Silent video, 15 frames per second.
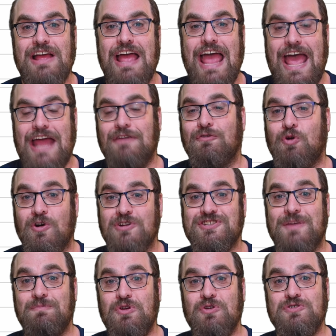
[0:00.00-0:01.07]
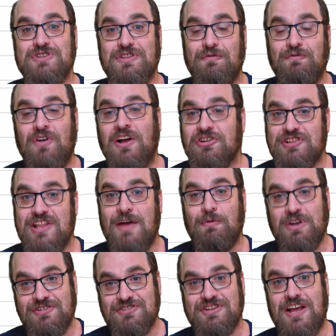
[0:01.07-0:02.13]
And of course, I'm using the function that we
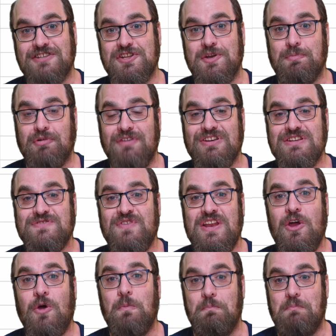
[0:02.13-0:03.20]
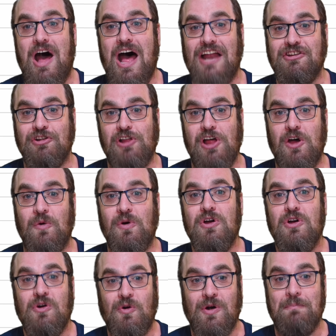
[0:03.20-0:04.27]
discussed in the previous video, modulo,
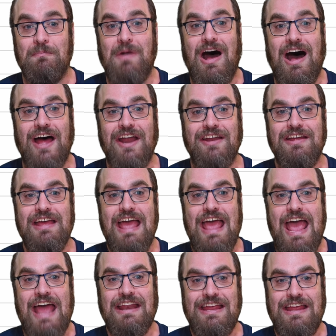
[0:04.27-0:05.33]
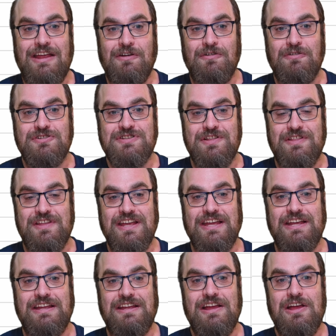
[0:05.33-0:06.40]
or mod. And here's
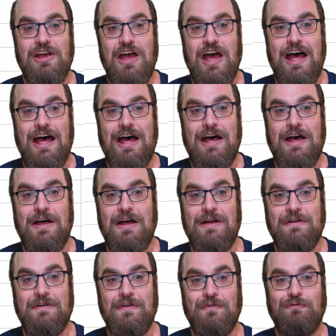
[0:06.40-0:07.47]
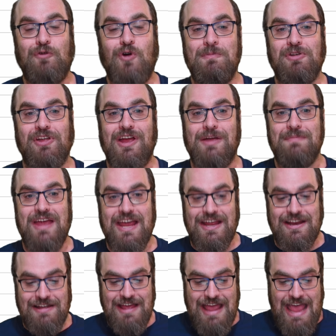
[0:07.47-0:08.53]
the formula I
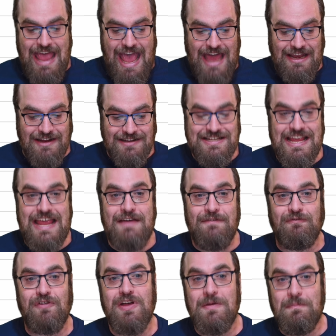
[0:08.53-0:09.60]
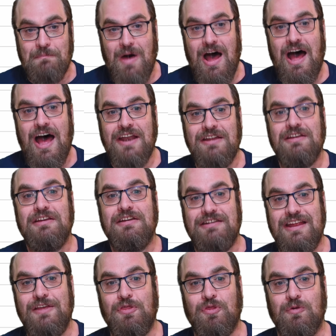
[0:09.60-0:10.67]
made. And it's if mod
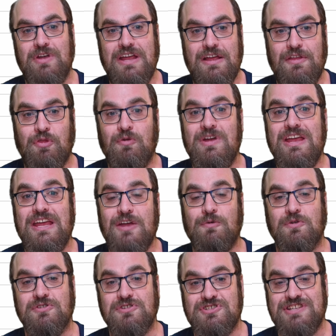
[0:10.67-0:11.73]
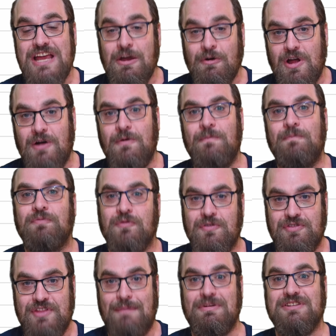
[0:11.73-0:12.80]
D3E3 equals 0,
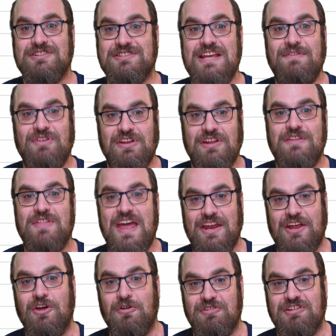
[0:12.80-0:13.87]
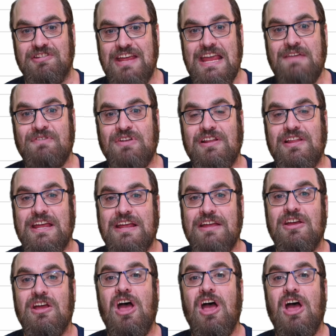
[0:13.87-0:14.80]
that means it's evenly, then it goes into evenly.